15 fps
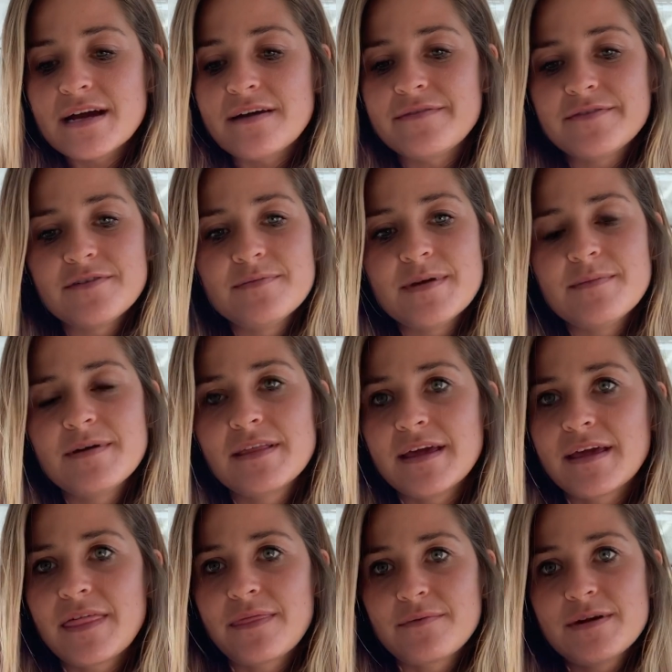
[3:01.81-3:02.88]
after maybe
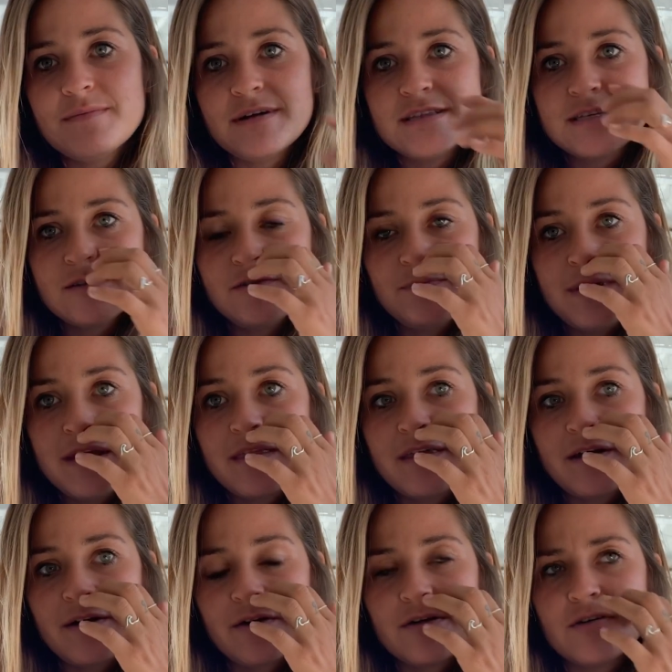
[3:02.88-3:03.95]
like 3 months of being
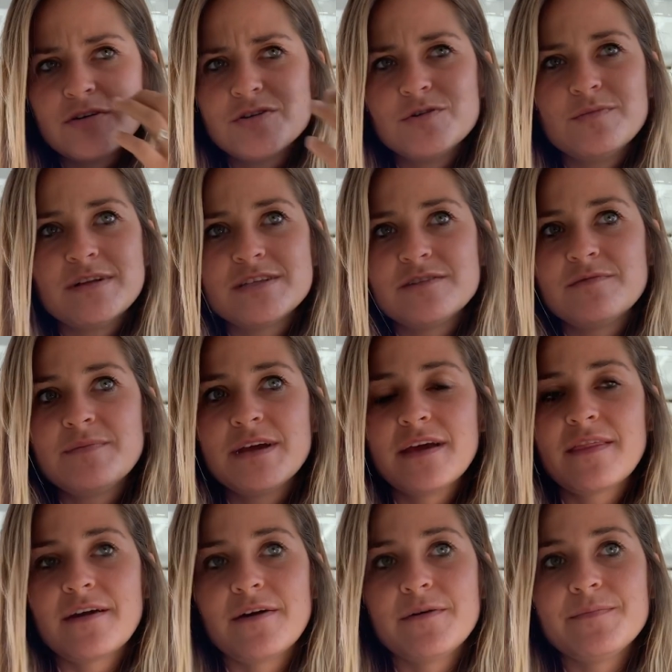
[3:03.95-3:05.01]
there, or 2 months of
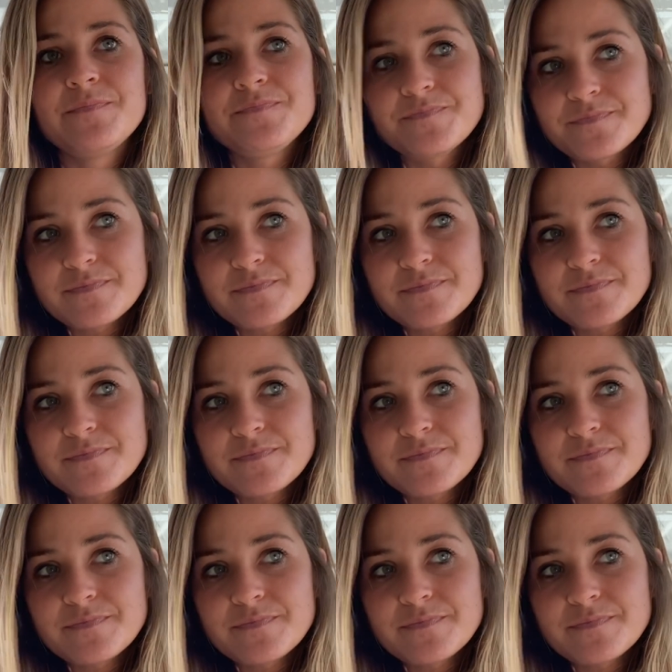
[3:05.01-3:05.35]
being there,